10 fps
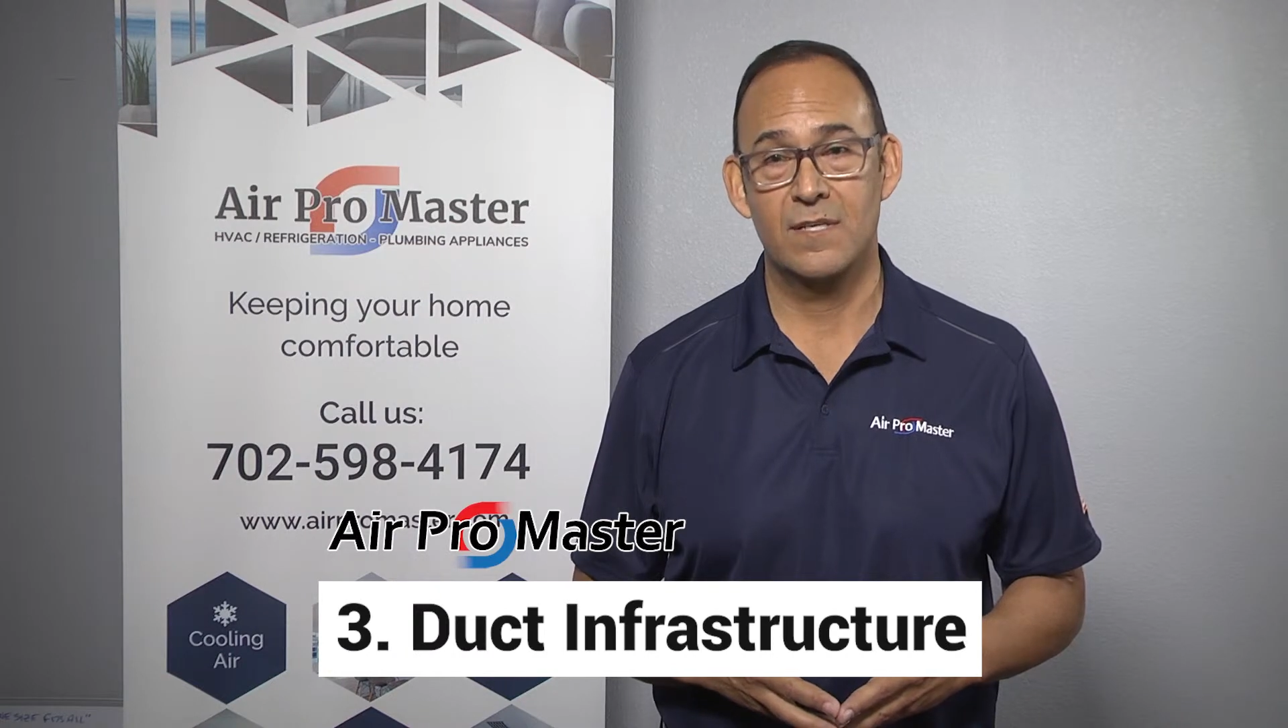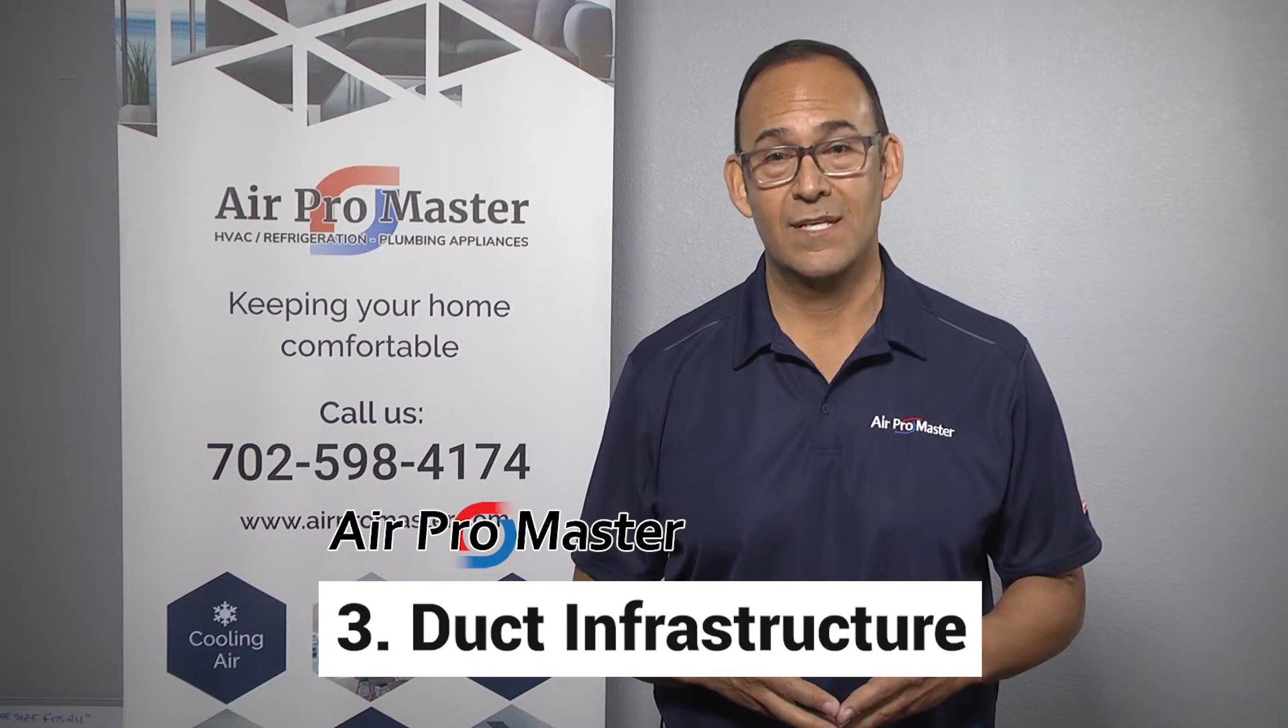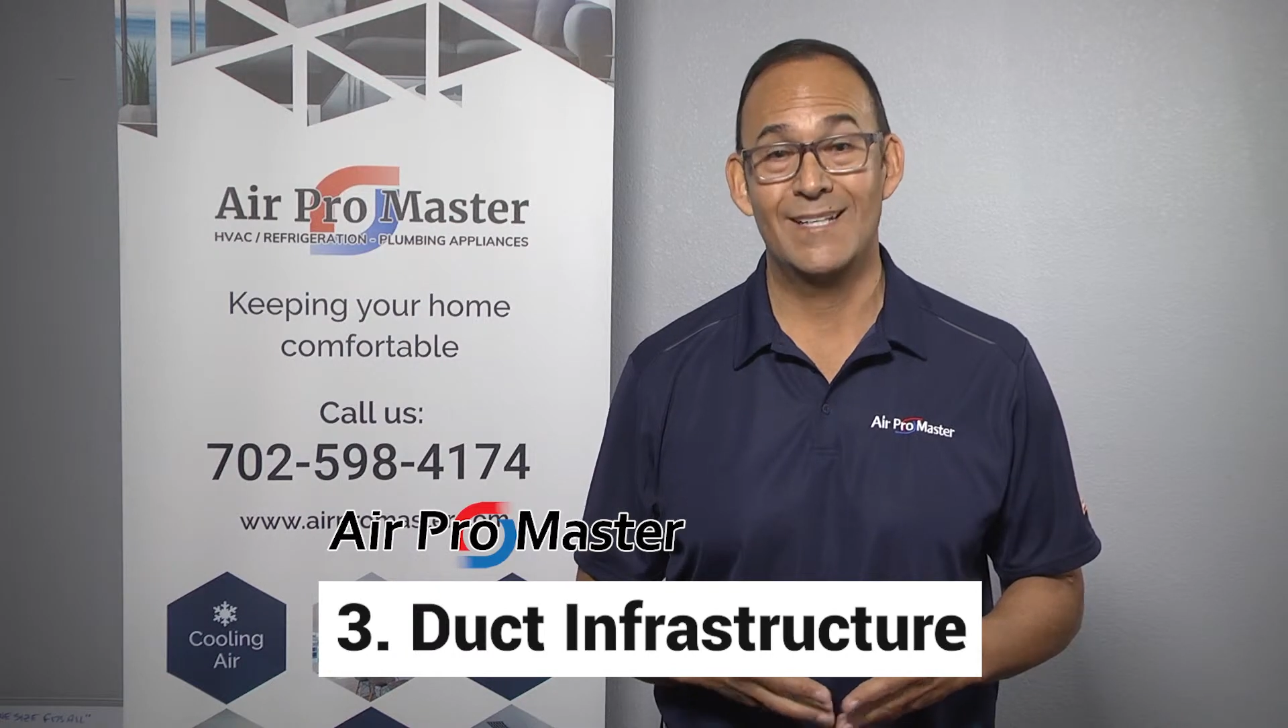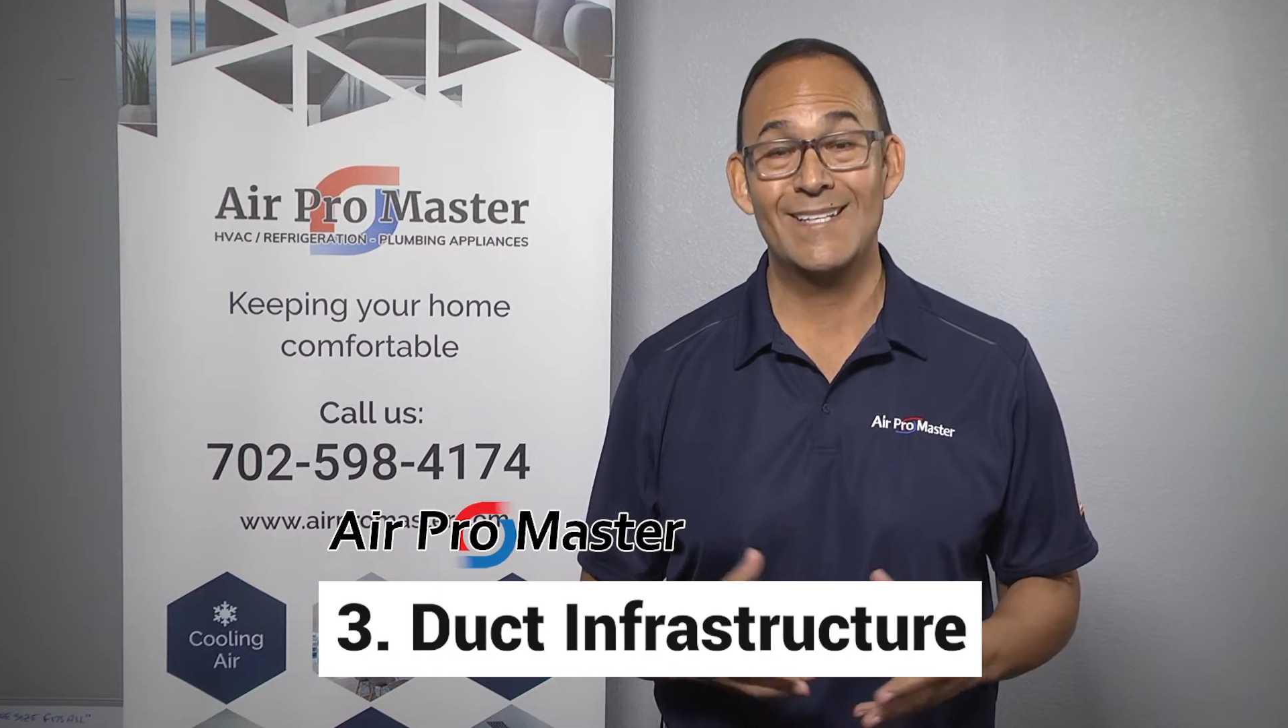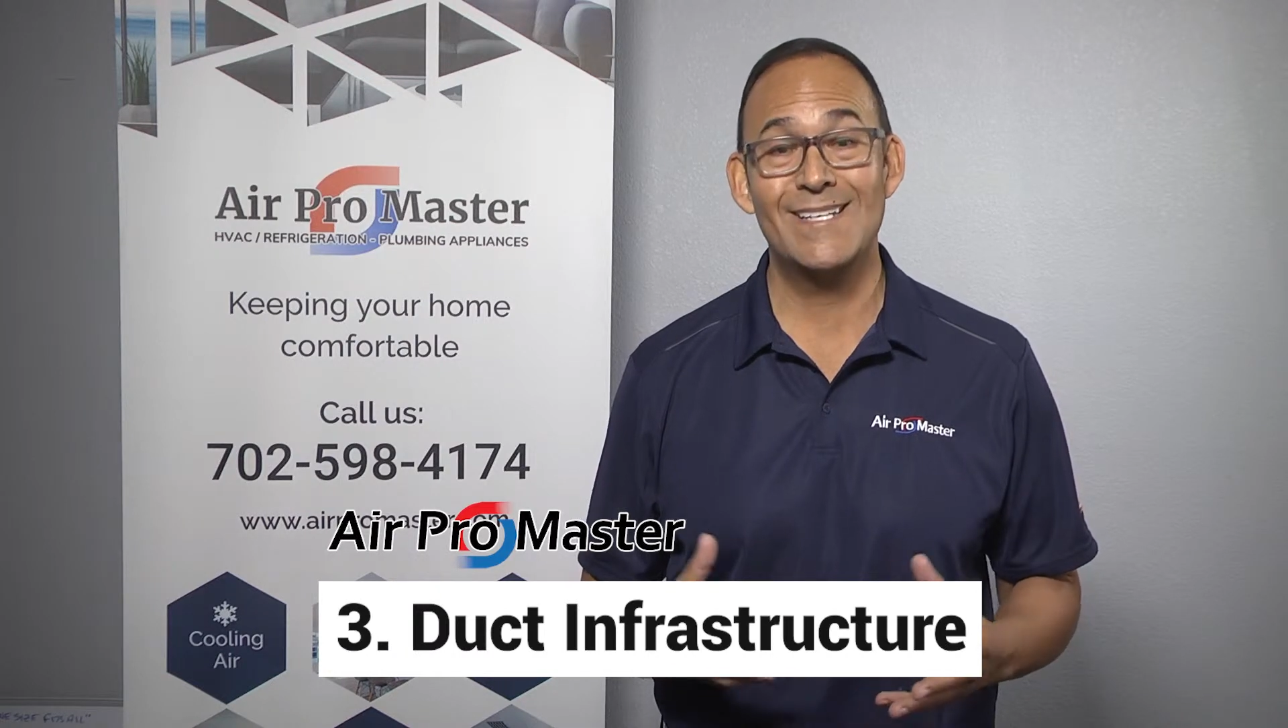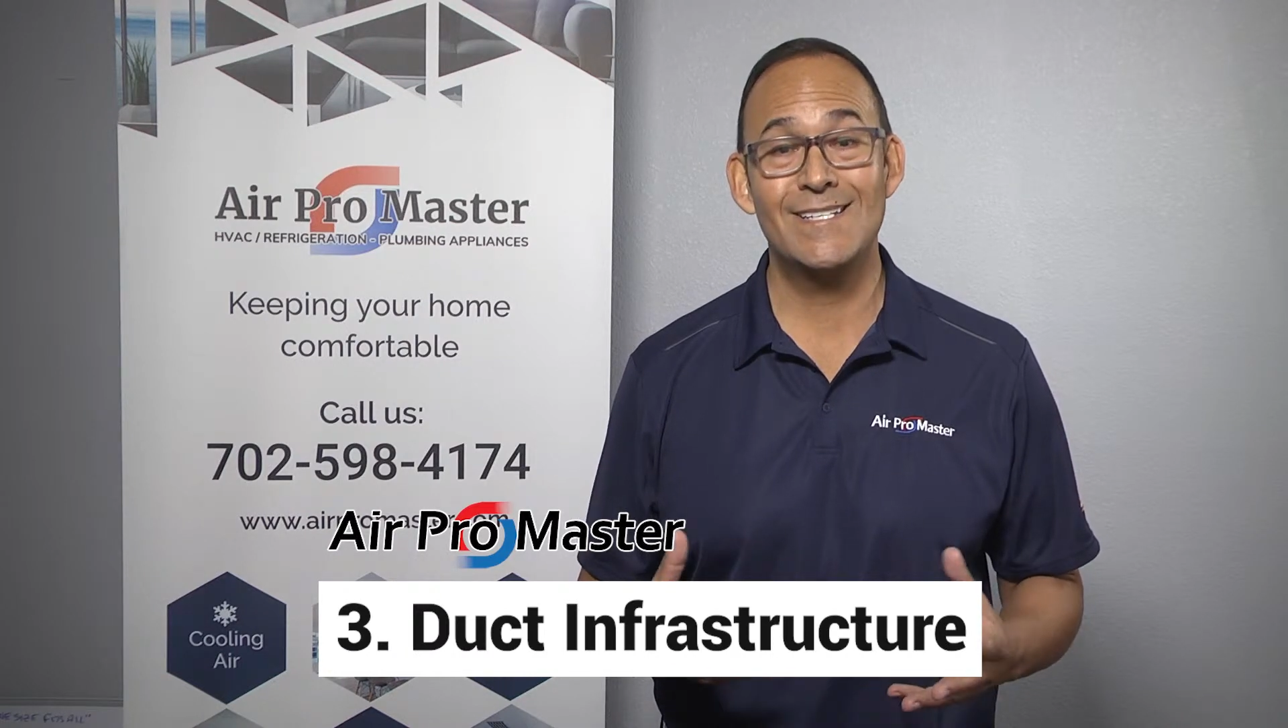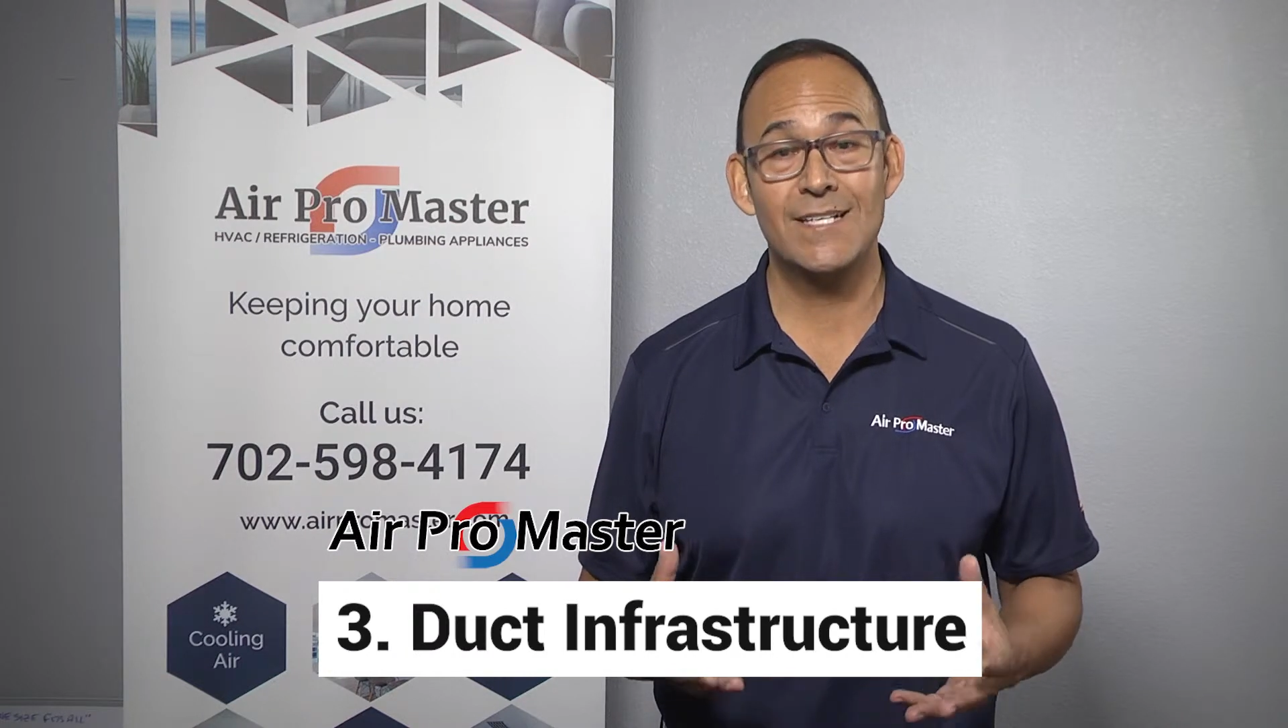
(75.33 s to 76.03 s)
A leaky